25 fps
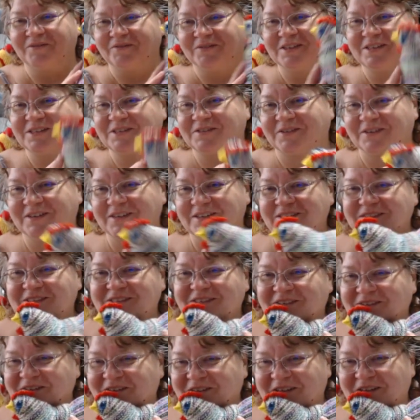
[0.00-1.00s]
this one. It's
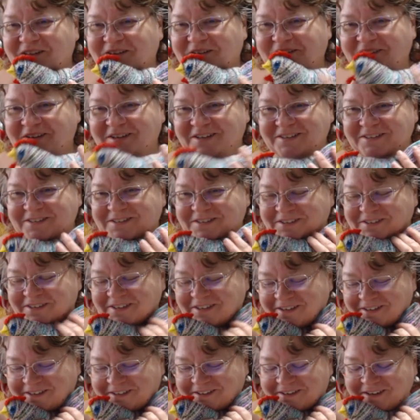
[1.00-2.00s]
so cute and so
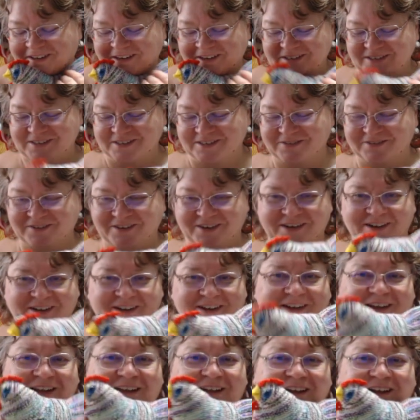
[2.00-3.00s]
little. I
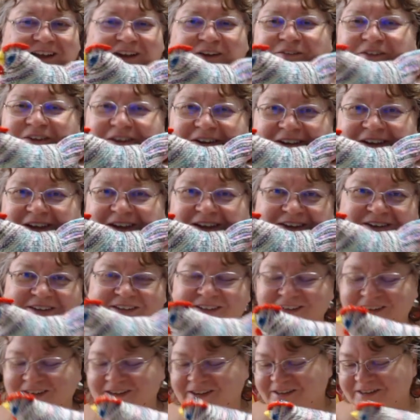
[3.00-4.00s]
want to cuddle
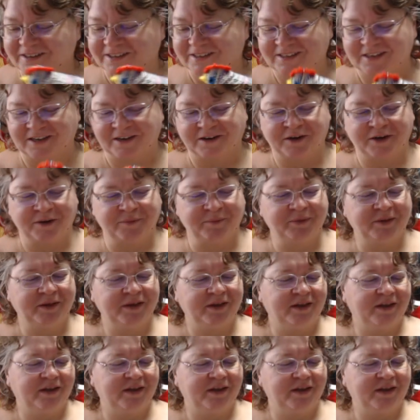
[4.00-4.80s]
it all the time.